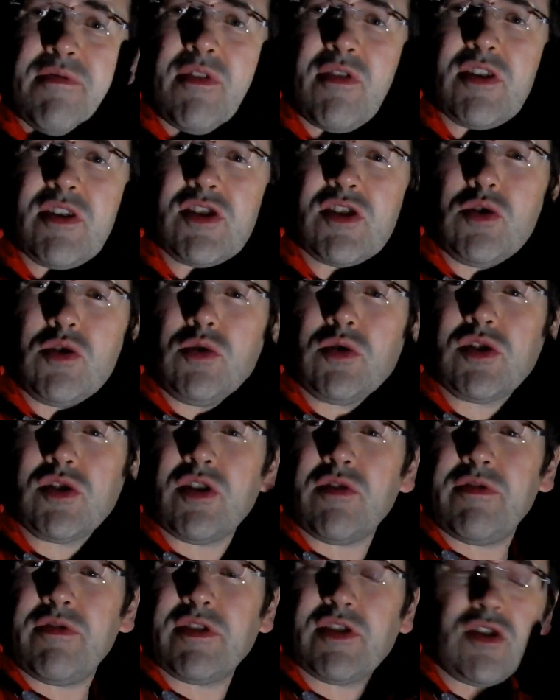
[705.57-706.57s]
forest school
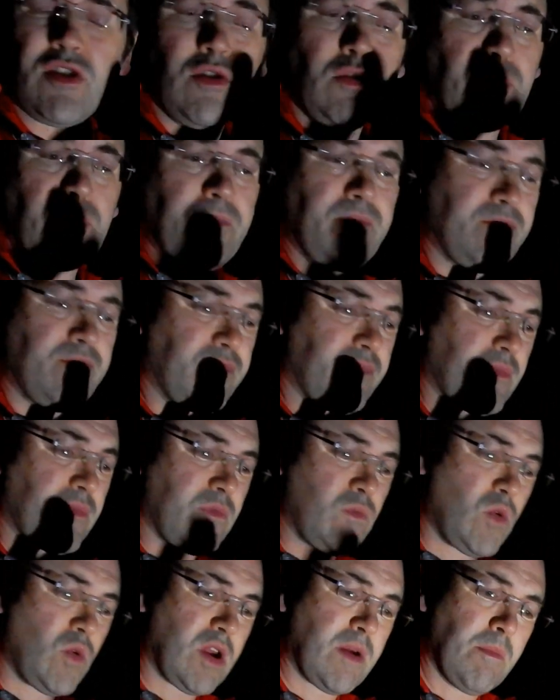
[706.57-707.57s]
stuff at school.
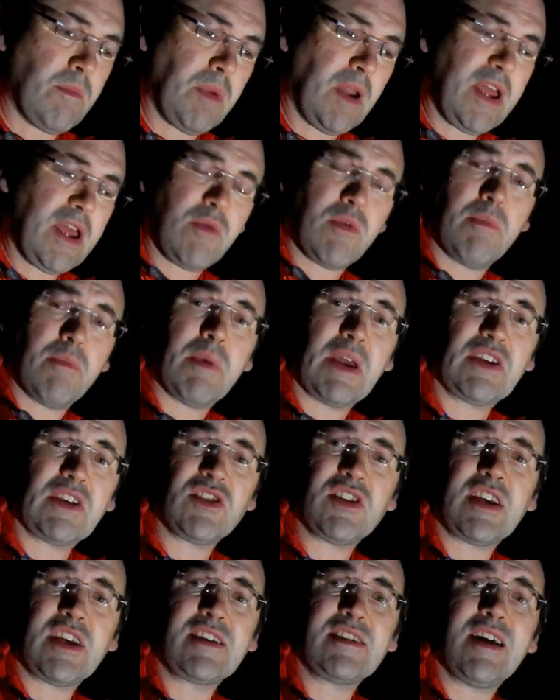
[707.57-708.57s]
We can play with big
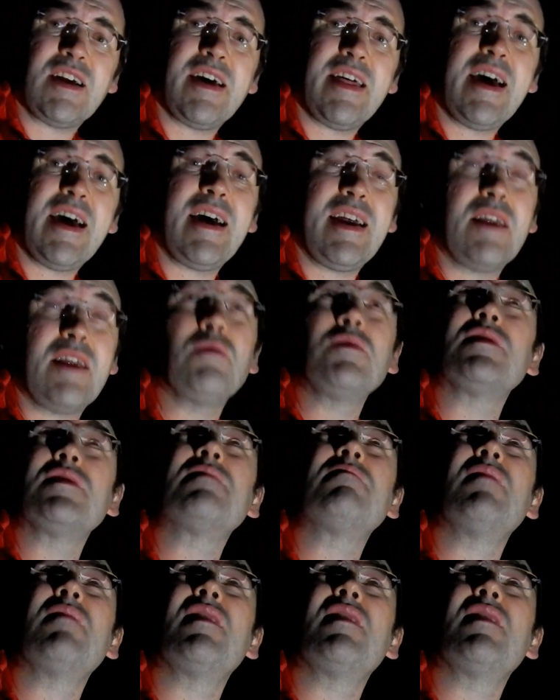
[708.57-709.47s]
sticks like that, and it was